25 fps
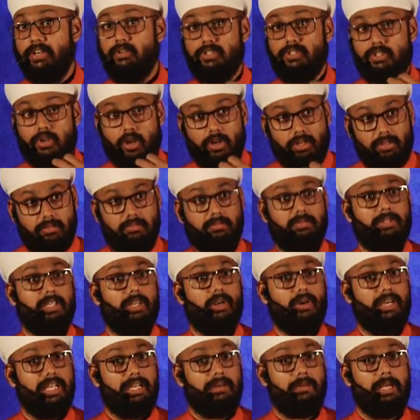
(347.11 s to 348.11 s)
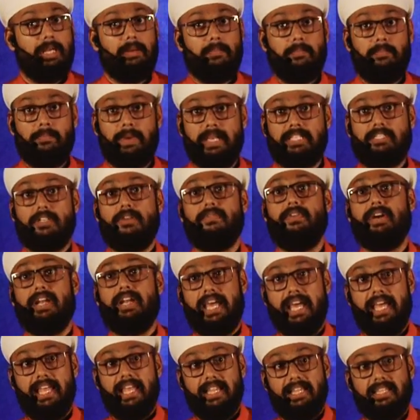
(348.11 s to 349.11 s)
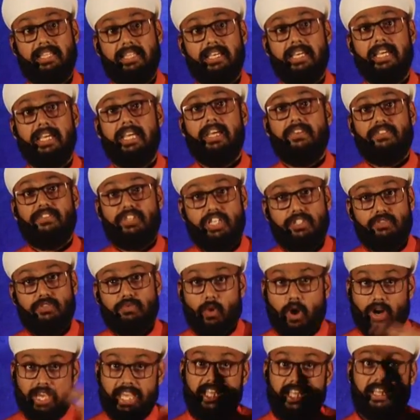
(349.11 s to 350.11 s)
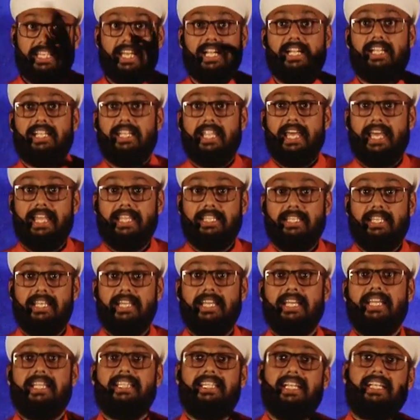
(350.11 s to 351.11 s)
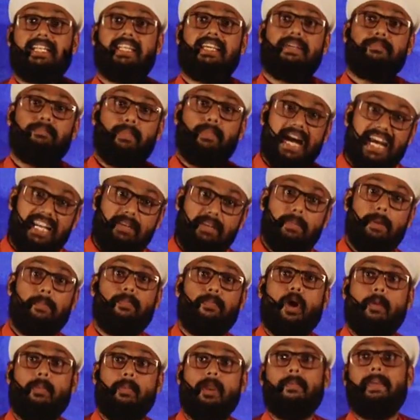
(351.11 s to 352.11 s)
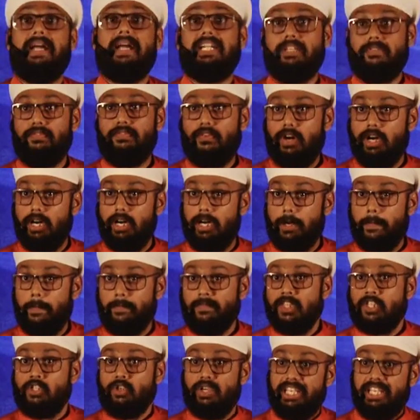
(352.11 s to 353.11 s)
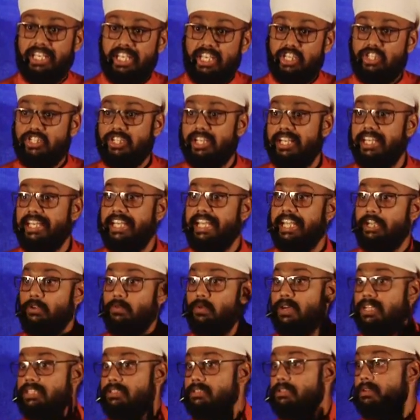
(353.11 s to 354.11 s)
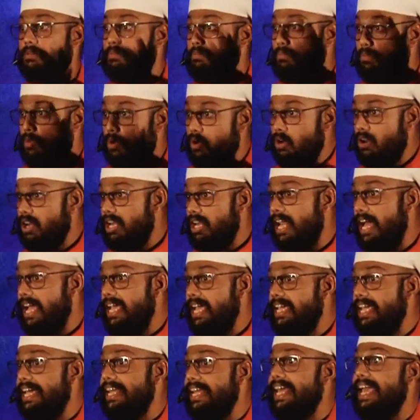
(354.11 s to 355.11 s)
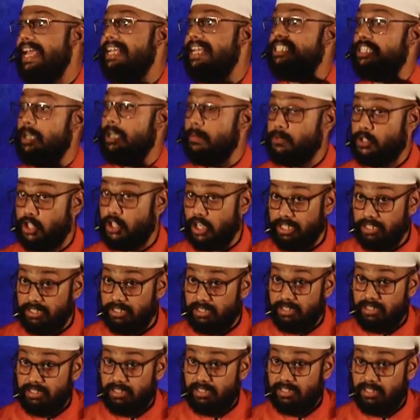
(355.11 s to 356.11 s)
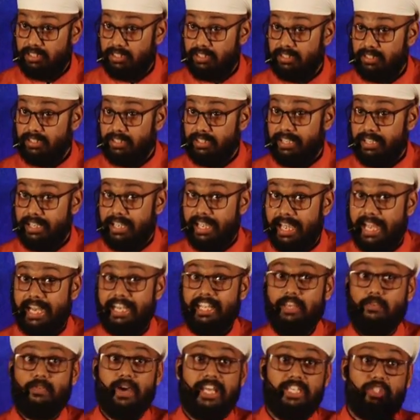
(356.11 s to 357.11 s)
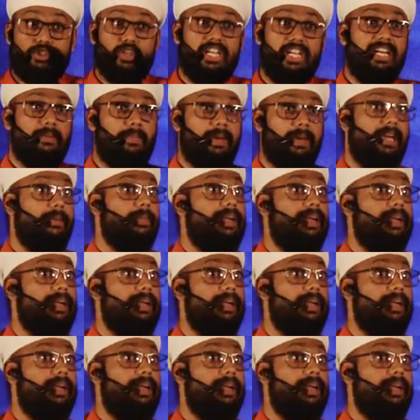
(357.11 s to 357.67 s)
who's not, you know, in best of her health, she's walking that length, that might be problematic for her. So initially, it was more like an exemption. And eventually, it became